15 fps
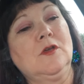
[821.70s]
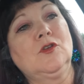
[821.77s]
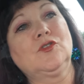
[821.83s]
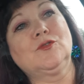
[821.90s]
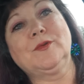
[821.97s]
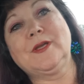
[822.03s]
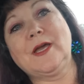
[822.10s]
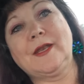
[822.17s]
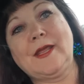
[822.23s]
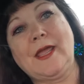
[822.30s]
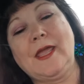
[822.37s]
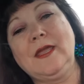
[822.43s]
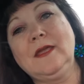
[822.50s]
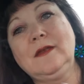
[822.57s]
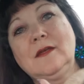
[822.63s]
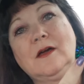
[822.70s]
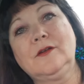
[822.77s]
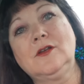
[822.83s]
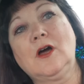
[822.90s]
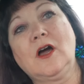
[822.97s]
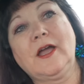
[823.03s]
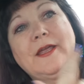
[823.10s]
So we got an 8, a
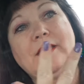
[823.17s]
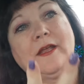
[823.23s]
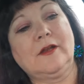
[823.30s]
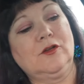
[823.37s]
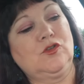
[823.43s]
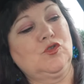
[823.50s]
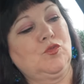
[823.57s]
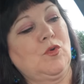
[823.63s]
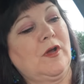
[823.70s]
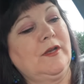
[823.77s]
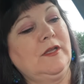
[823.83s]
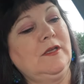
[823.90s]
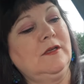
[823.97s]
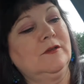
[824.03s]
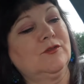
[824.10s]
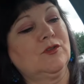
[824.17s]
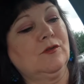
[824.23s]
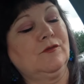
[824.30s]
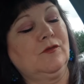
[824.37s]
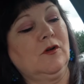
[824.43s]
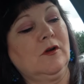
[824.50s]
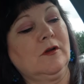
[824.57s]
9, and a 20 so
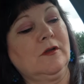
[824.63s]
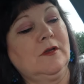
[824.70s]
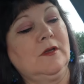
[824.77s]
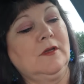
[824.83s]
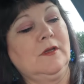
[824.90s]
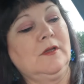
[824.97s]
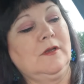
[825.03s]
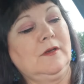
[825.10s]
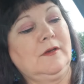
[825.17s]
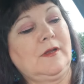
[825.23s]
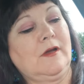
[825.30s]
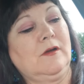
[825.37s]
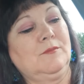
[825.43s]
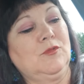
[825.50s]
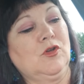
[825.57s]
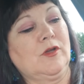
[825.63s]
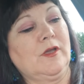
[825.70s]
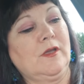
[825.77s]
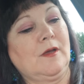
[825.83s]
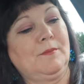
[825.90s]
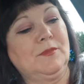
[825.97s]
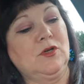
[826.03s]
far. Now I'm
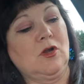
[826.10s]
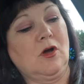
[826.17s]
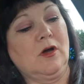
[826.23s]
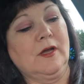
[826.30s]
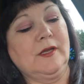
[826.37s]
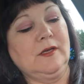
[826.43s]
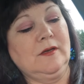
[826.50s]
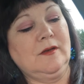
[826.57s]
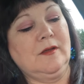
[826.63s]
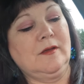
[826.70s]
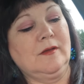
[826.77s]
looking up 9.